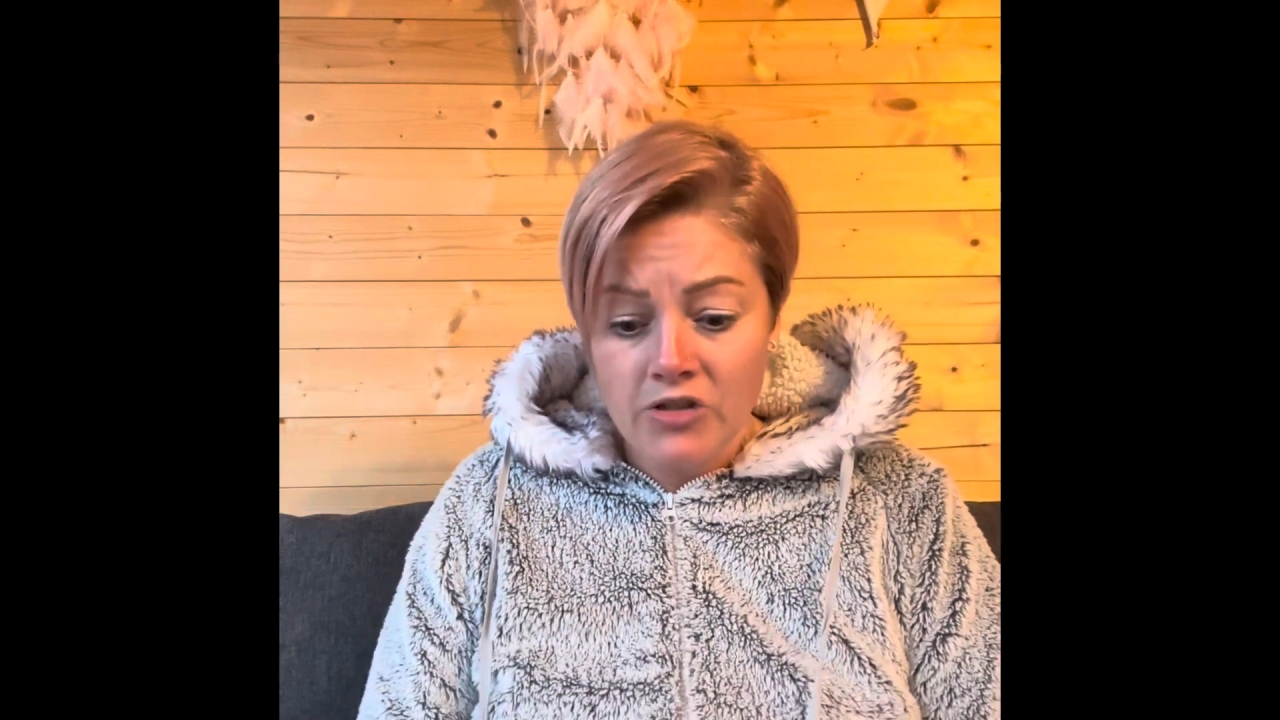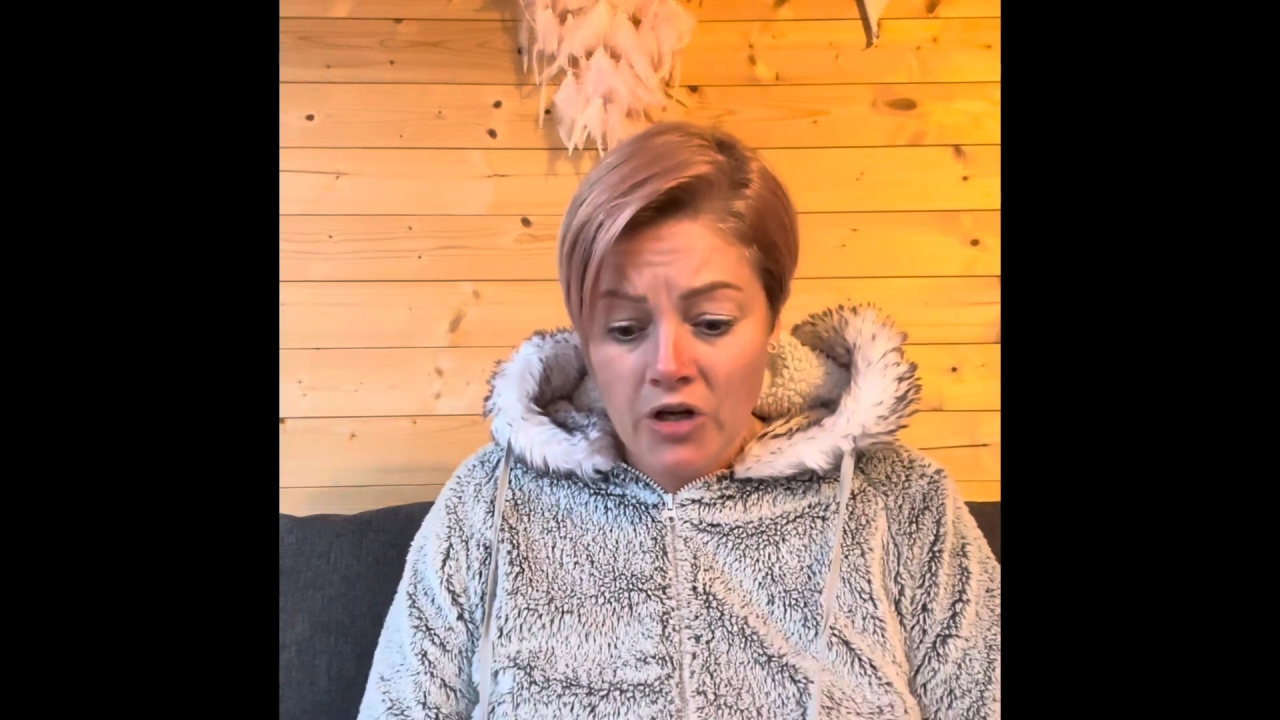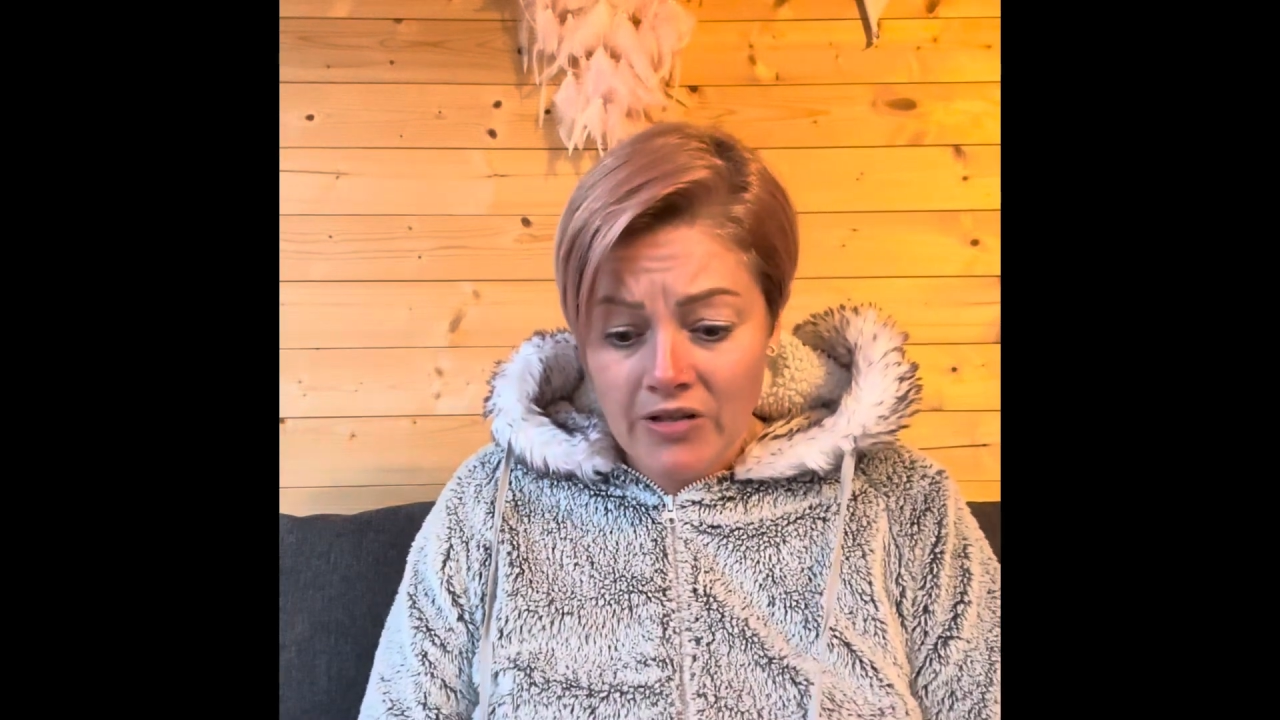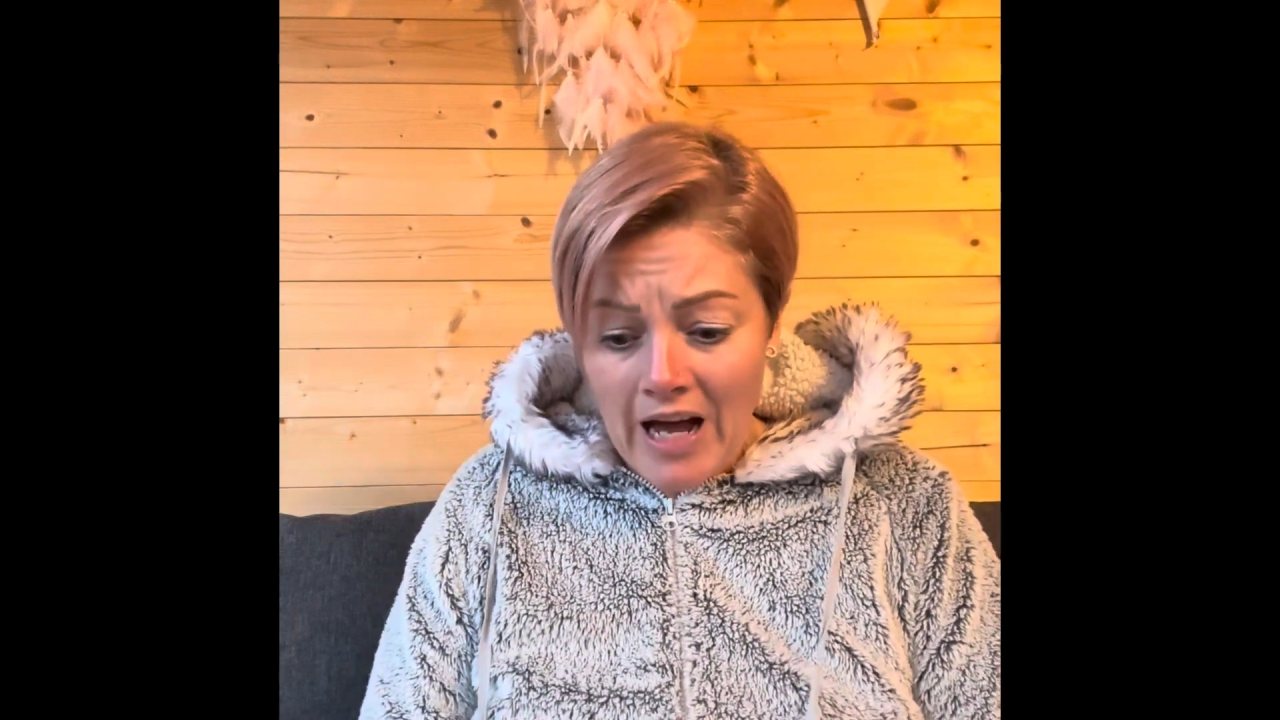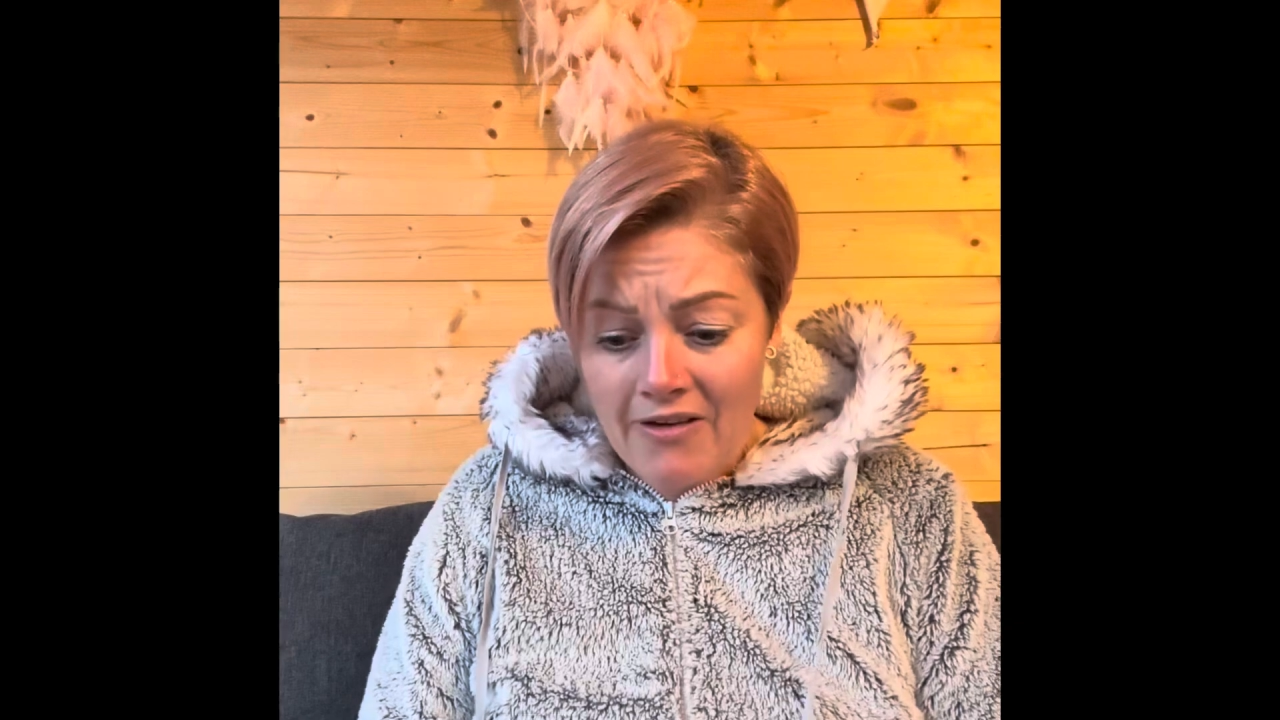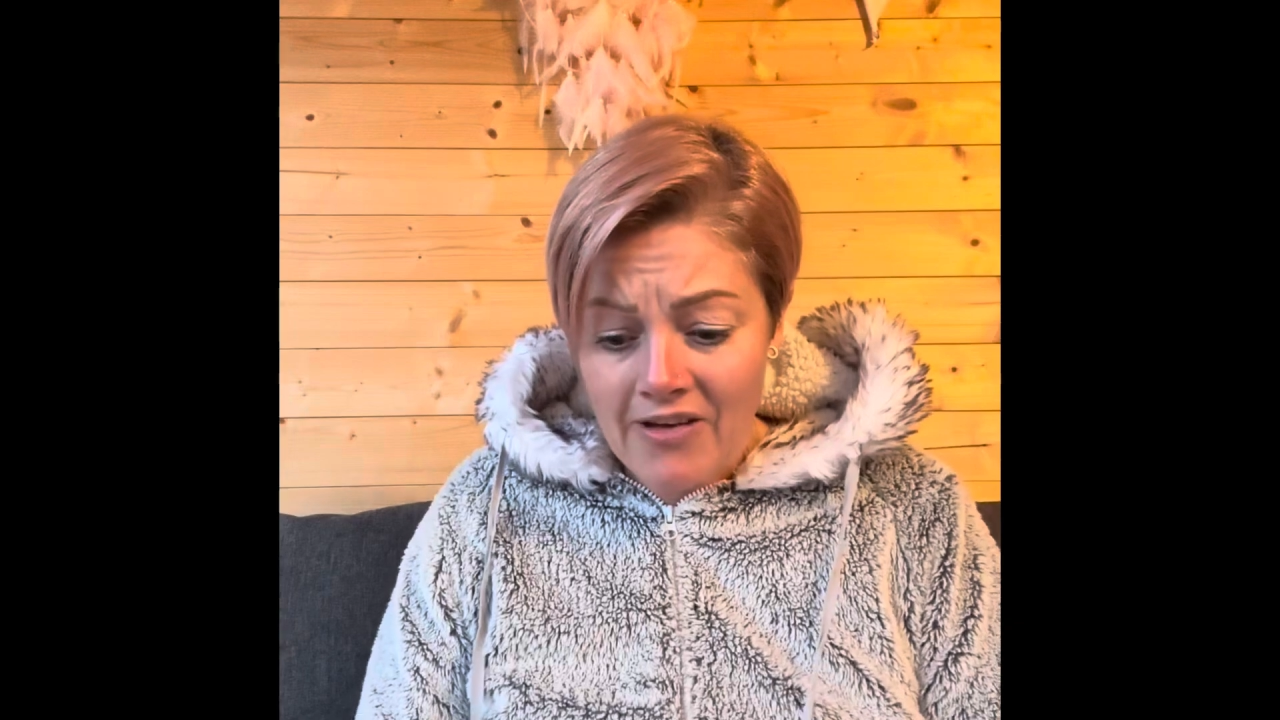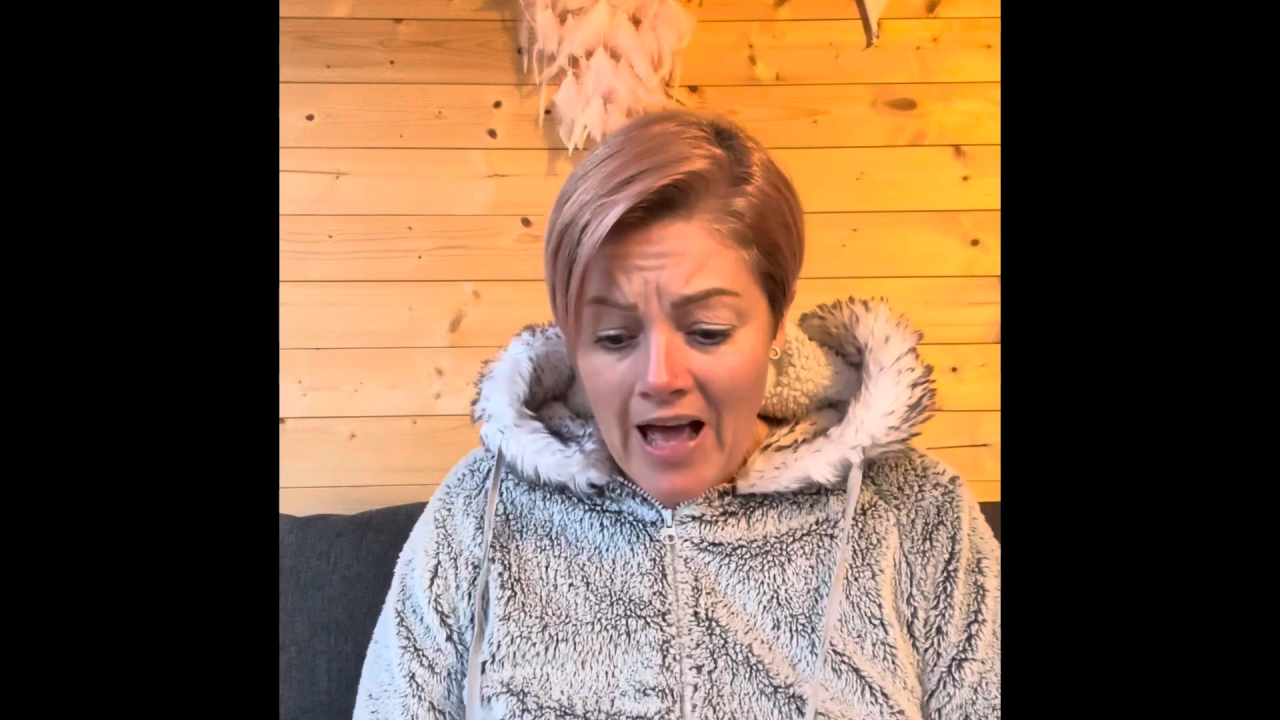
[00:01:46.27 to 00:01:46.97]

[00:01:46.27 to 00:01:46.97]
don't have